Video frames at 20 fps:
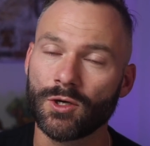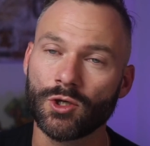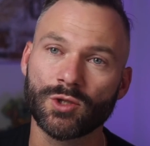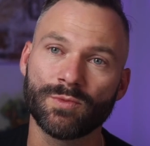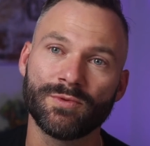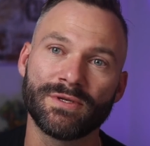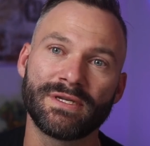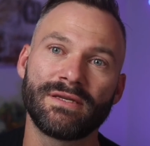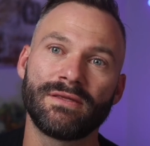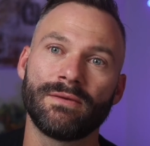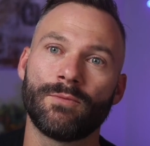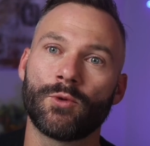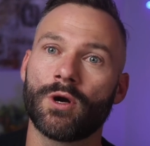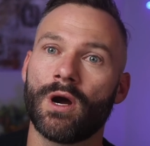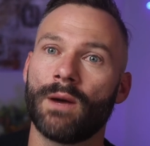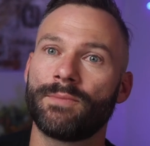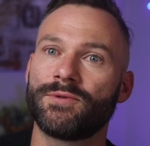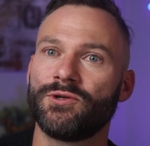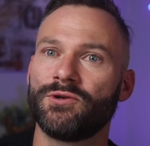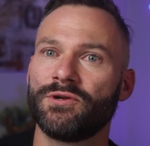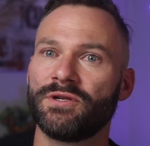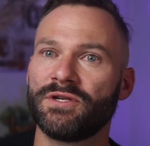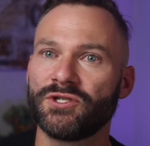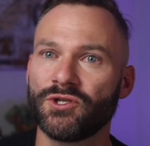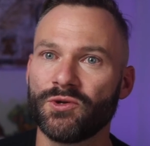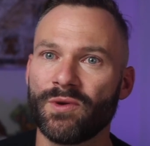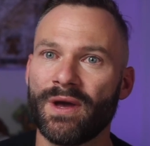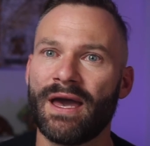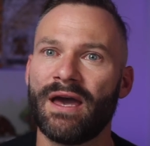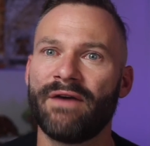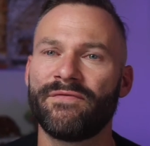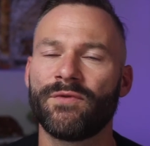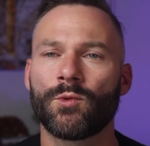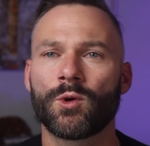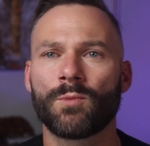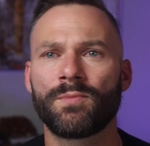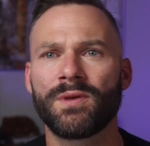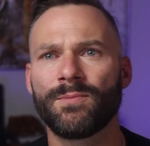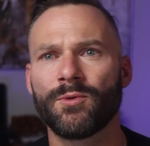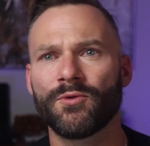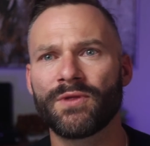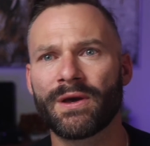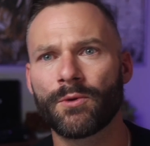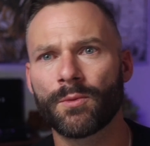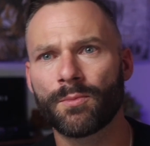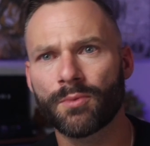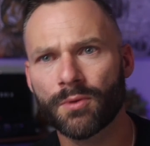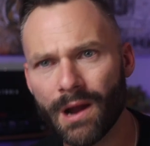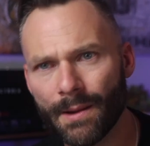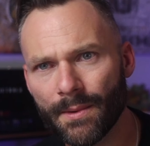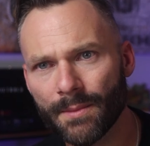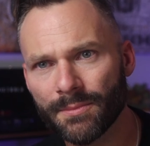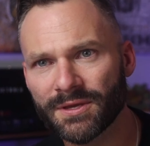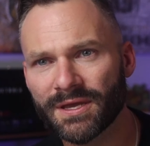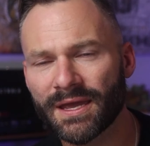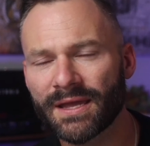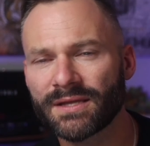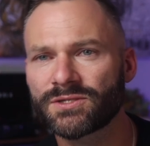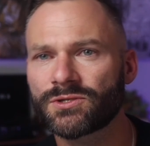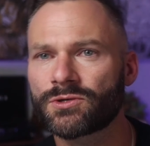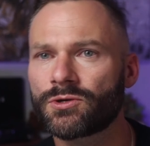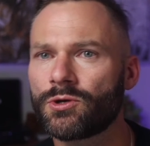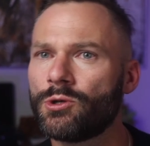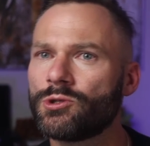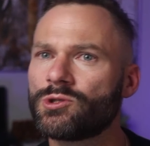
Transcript: Ultimately, the more opportunities you have, the more people that will probably answer,